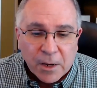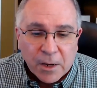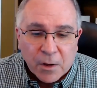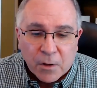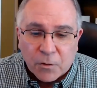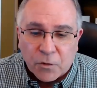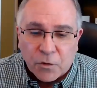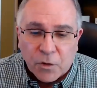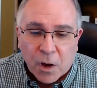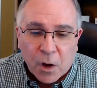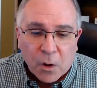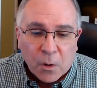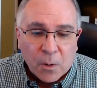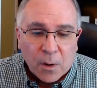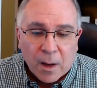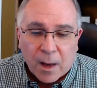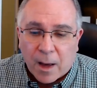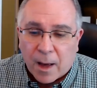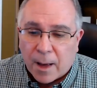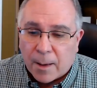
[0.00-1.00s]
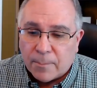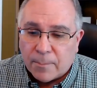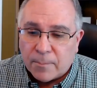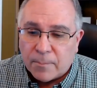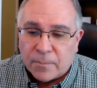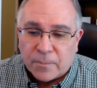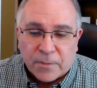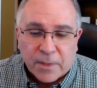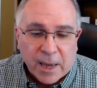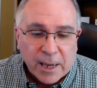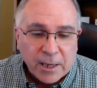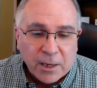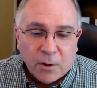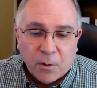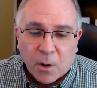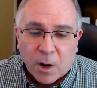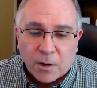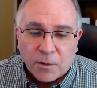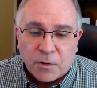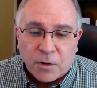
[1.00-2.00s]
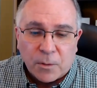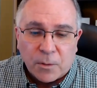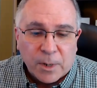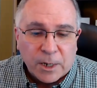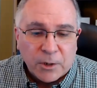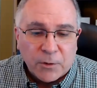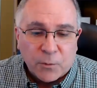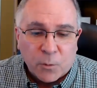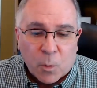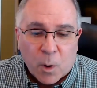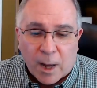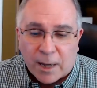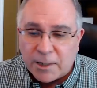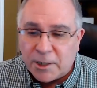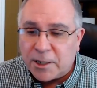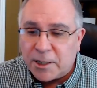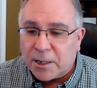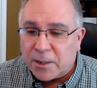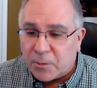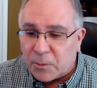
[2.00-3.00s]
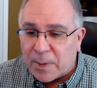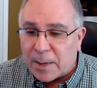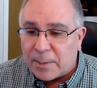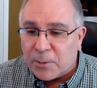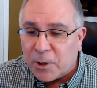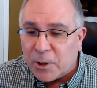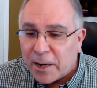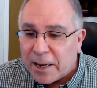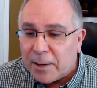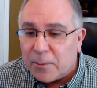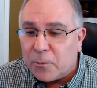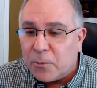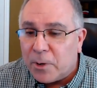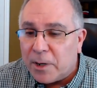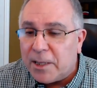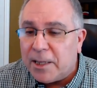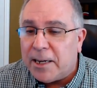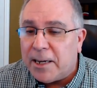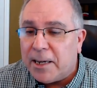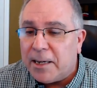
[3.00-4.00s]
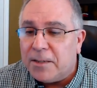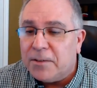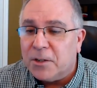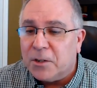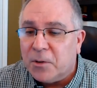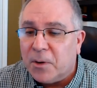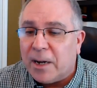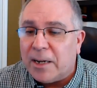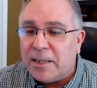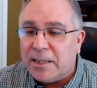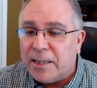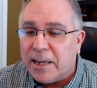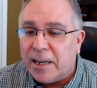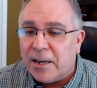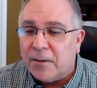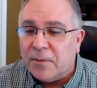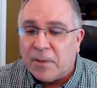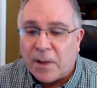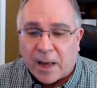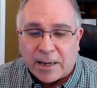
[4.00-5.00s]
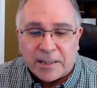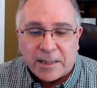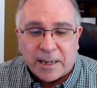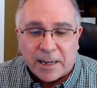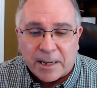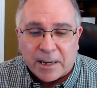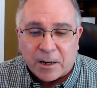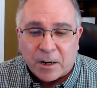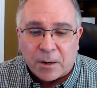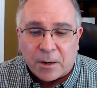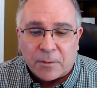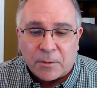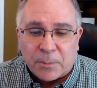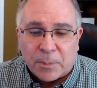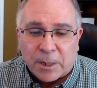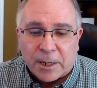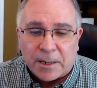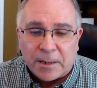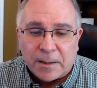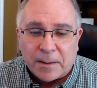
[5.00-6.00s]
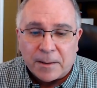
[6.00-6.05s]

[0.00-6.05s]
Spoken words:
So thank you all so much for watching, and remember, it really is a great day to fly. Take care, everybody.